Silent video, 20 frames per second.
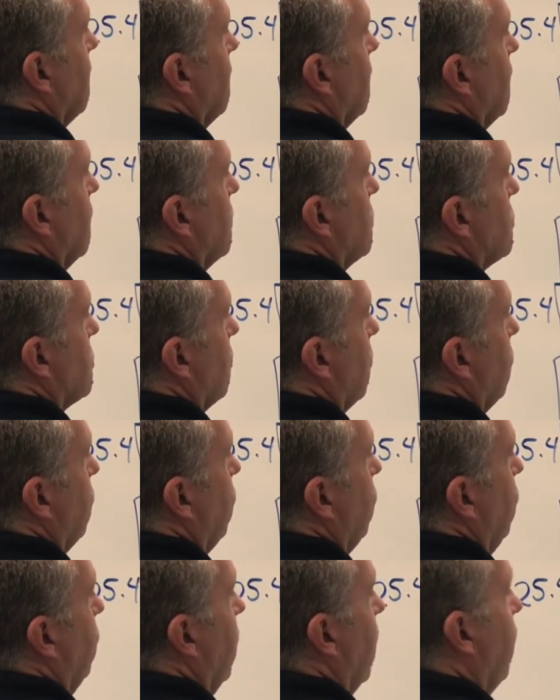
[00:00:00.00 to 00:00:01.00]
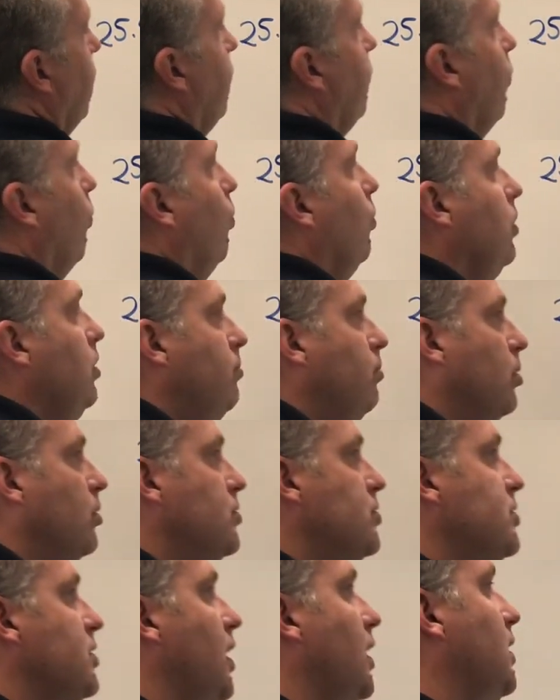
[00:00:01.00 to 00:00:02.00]
So the
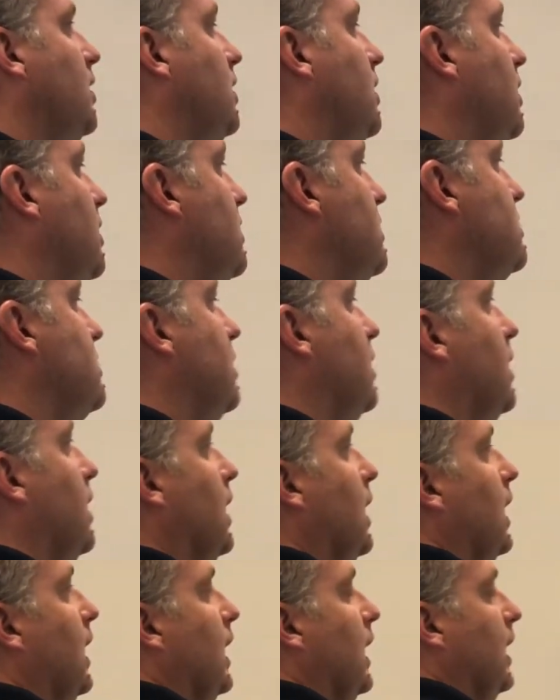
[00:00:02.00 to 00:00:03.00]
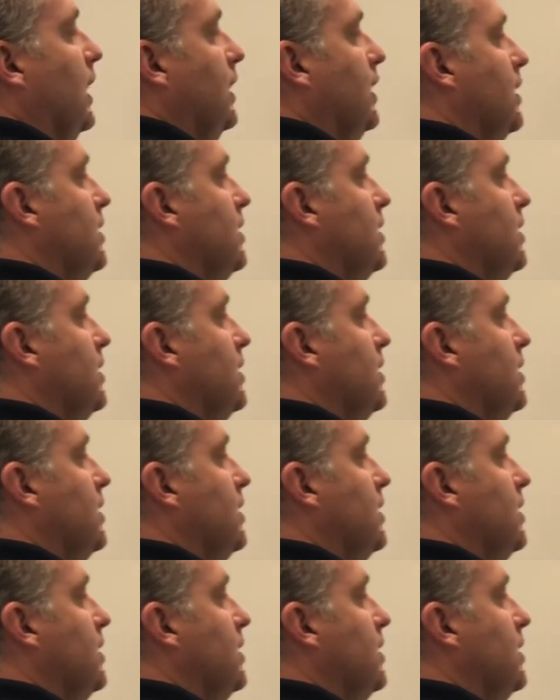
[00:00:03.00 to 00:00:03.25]
40% is the